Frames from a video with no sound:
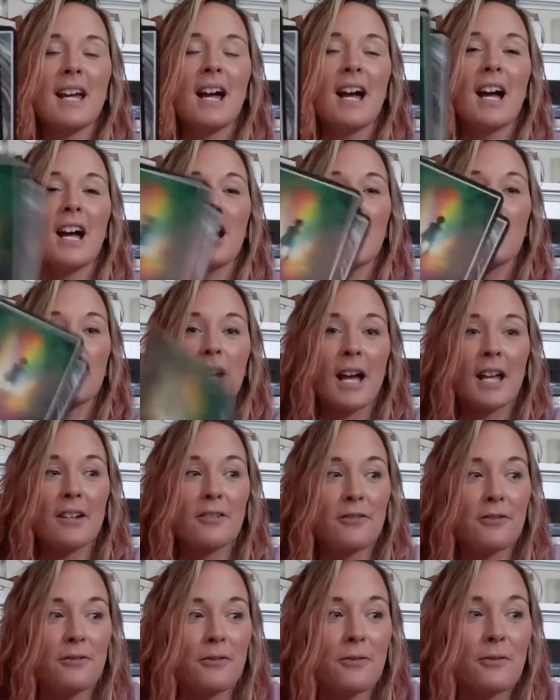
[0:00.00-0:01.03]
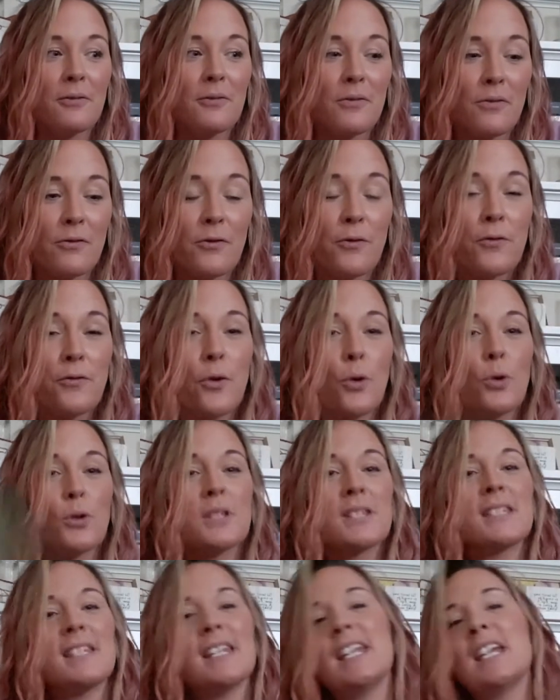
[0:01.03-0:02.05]
kind of full
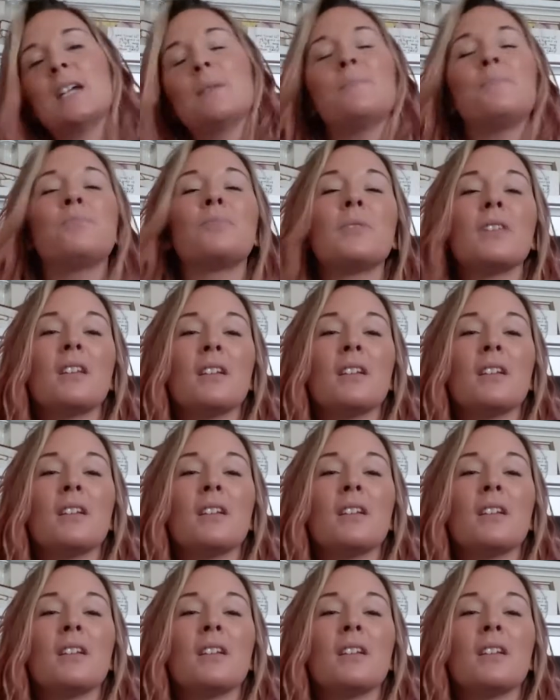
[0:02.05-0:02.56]
steam,